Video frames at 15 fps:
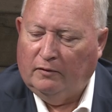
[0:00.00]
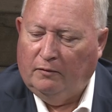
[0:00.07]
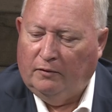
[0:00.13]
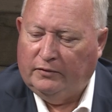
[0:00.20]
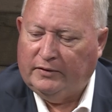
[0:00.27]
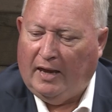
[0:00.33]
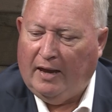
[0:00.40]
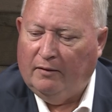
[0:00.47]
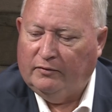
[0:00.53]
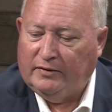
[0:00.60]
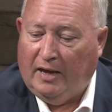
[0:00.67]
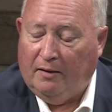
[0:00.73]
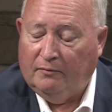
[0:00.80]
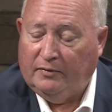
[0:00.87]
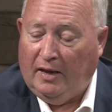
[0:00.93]
with
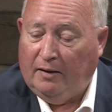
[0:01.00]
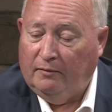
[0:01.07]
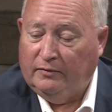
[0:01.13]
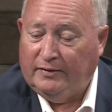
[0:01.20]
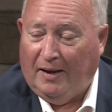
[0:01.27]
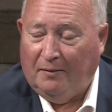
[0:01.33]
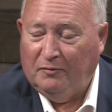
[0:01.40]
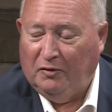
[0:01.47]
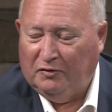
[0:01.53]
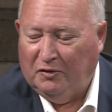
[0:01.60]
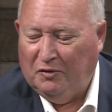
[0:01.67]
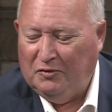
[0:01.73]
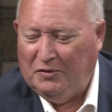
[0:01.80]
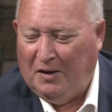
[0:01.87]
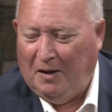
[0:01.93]
Sam does a
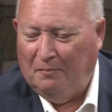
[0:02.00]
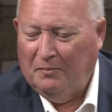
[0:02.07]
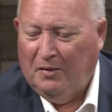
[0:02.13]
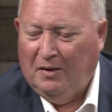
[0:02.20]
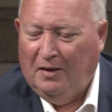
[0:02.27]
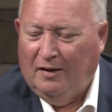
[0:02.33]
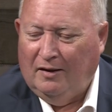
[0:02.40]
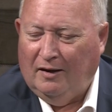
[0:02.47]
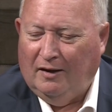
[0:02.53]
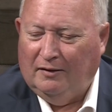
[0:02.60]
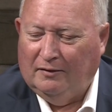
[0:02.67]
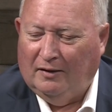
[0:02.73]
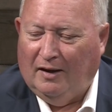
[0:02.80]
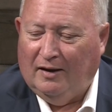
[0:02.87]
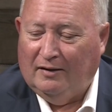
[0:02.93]
good job,
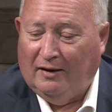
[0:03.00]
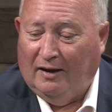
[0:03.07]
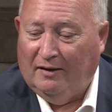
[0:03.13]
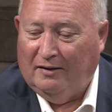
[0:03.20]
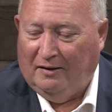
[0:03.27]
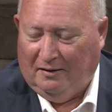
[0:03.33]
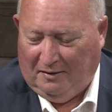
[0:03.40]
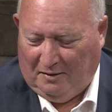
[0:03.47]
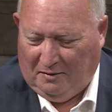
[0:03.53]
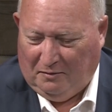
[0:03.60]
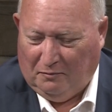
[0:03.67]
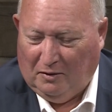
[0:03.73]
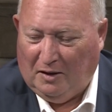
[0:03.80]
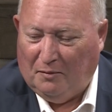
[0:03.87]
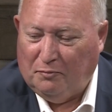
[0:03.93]
and I
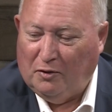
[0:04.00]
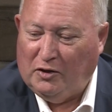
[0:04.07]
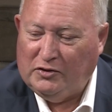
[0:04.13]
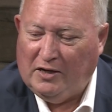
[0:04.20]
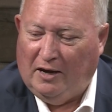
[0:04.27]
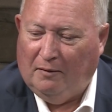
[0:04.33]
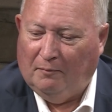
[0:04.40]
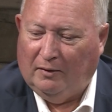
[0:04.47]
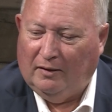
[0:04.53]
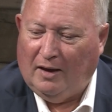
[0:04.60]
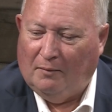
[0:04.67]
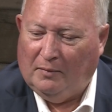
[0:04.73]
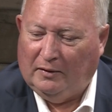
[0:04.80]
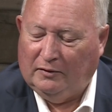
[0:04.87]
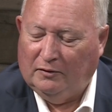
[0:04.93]
really appreciate him
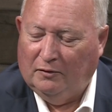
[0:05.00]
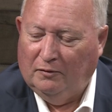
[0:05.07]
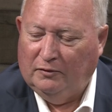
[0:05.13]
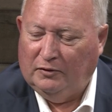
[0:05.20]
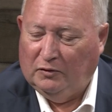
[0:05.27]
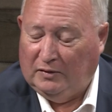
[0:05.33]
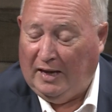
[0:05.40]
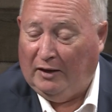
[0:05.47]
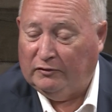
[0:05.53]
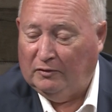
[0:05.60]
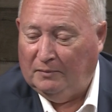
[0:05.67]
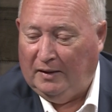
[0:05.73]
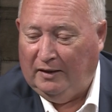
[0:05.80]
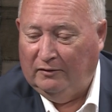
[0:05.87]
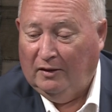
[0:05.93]
coming to council
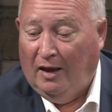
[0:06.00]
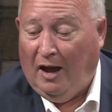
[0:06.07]
meetings.